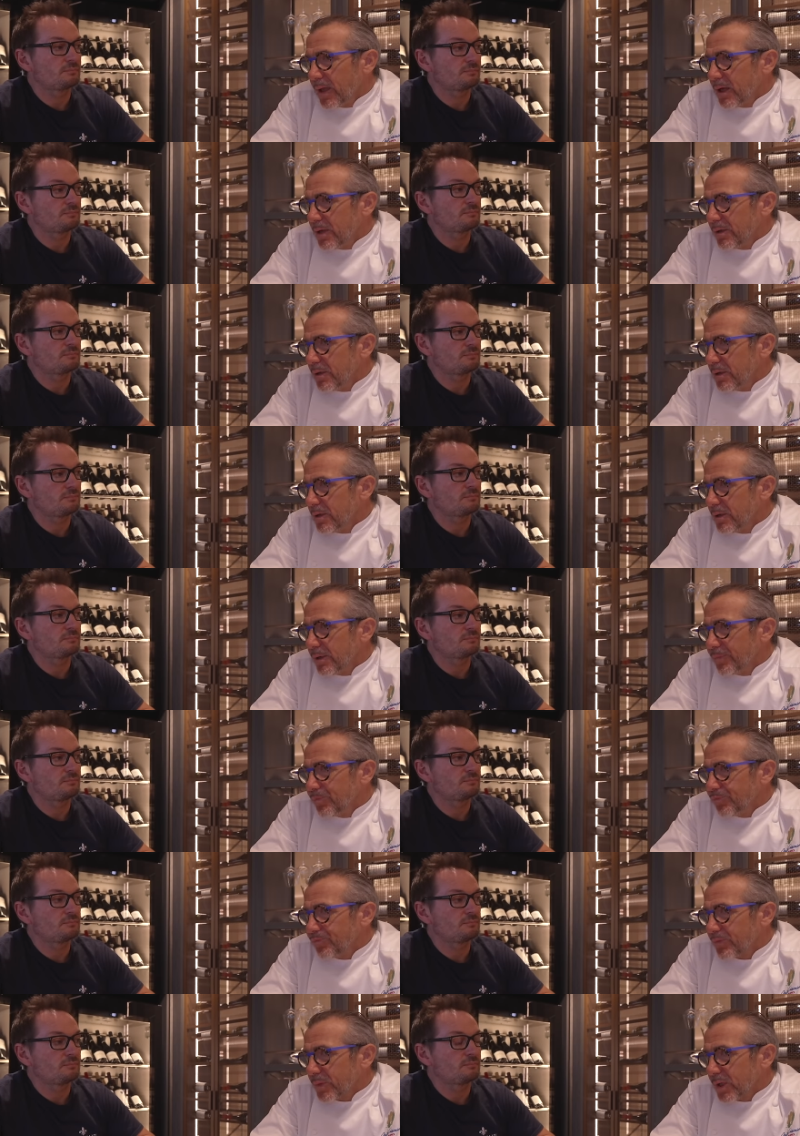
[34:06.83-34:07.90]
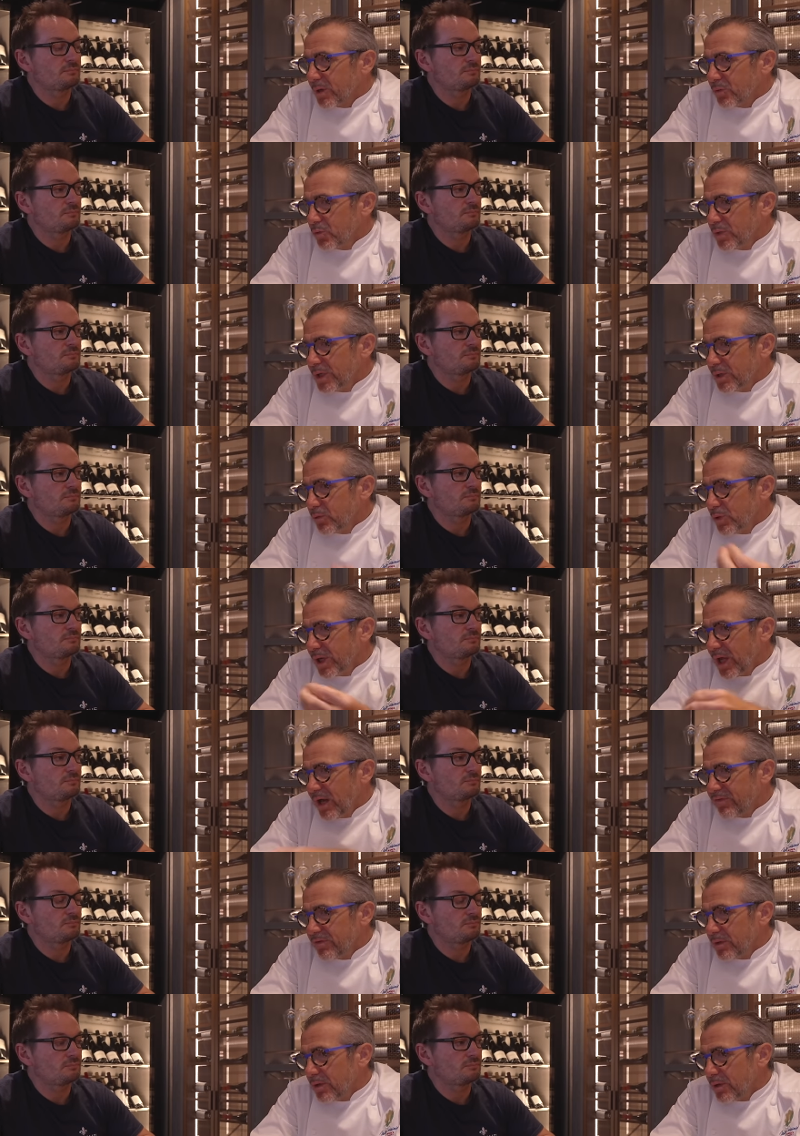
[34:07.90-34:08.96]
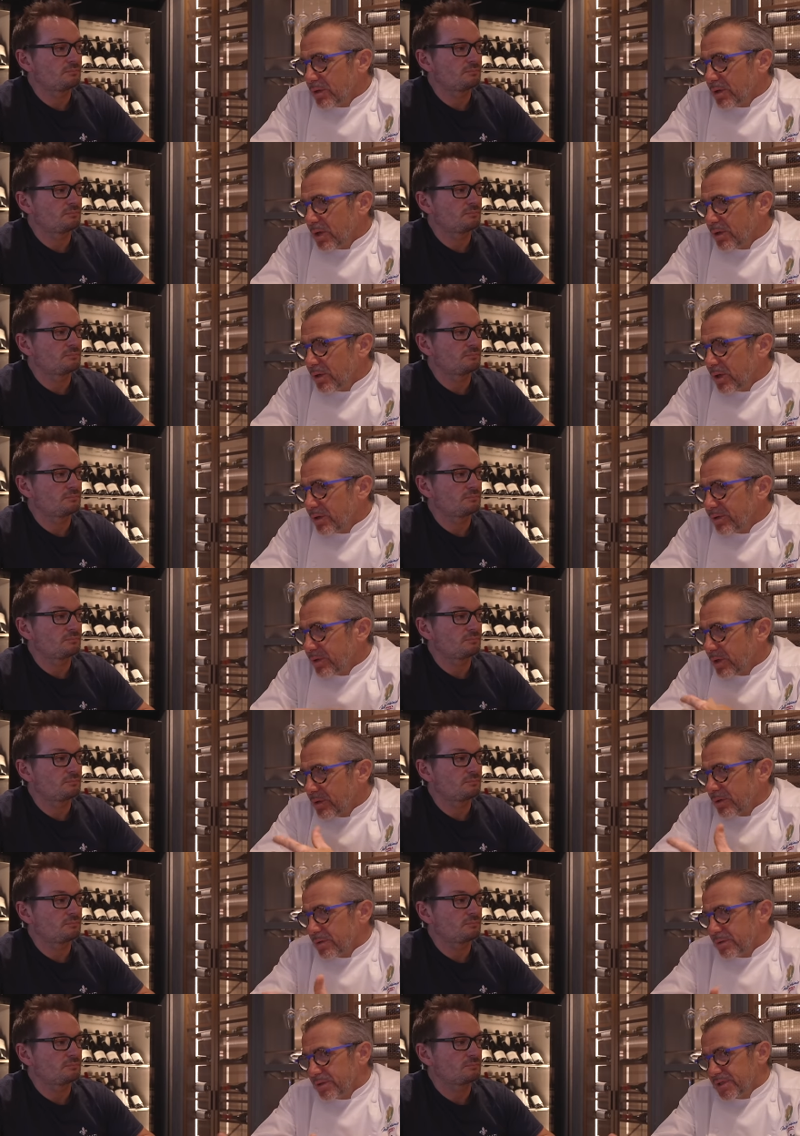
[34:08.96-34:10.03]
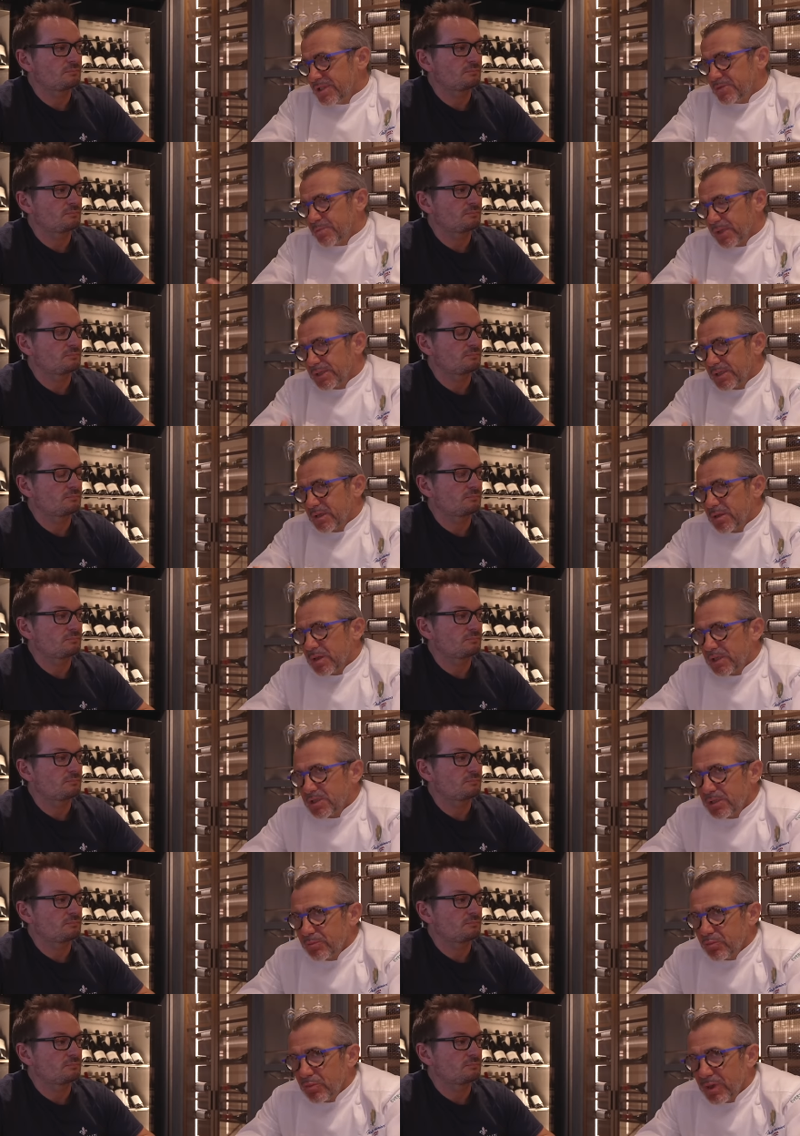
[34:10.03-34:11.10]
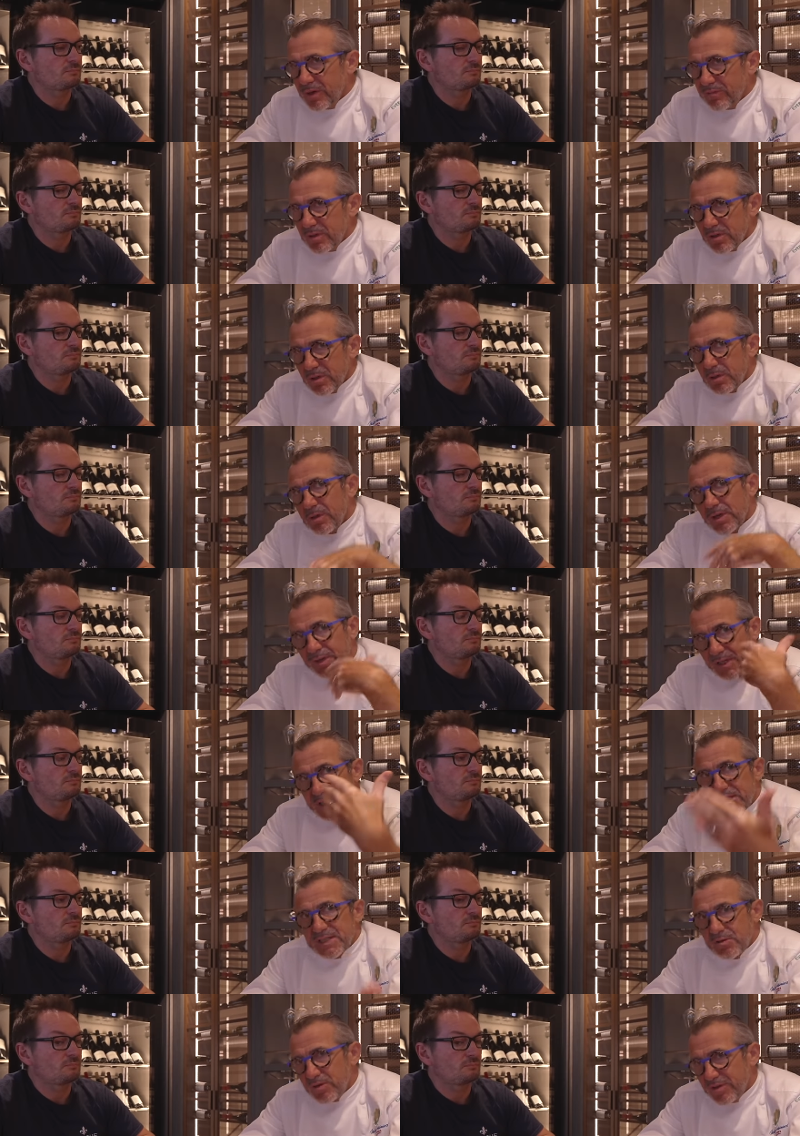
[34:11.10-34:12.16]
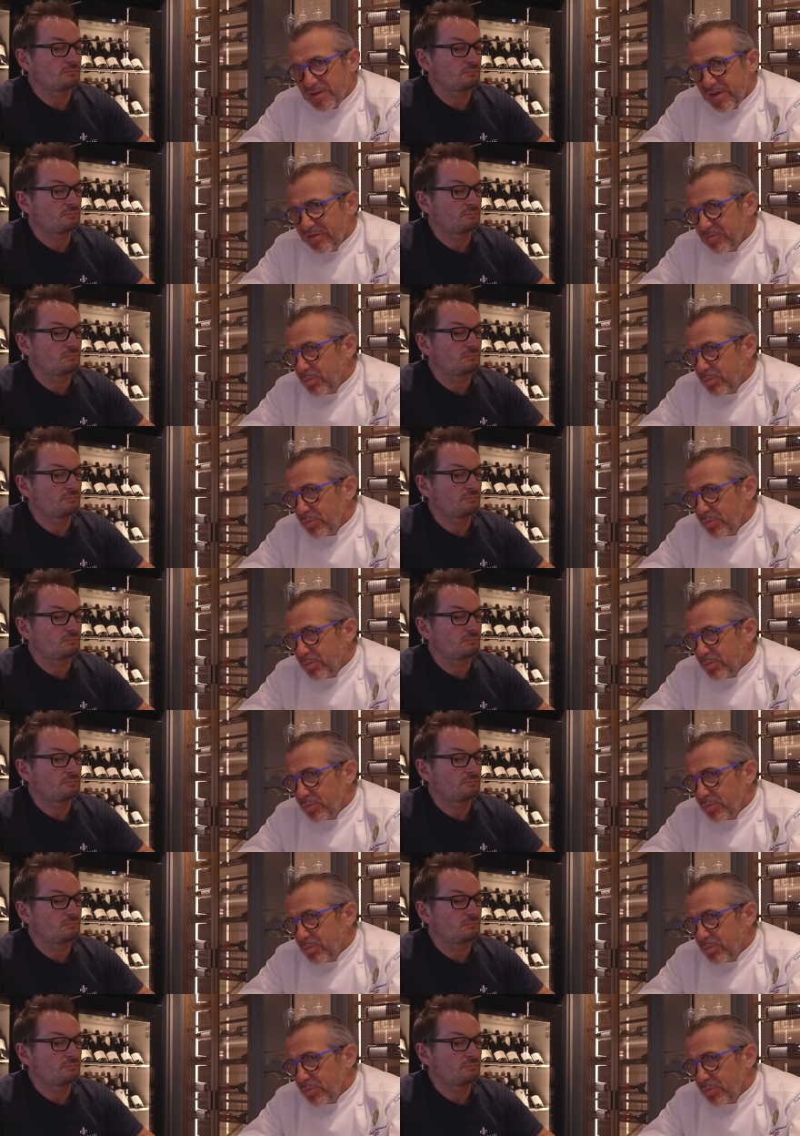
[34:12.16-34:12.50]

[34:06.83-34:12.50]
Speaker 1: and um, we we have uh, on on this particular ship we have uh, an executive chef.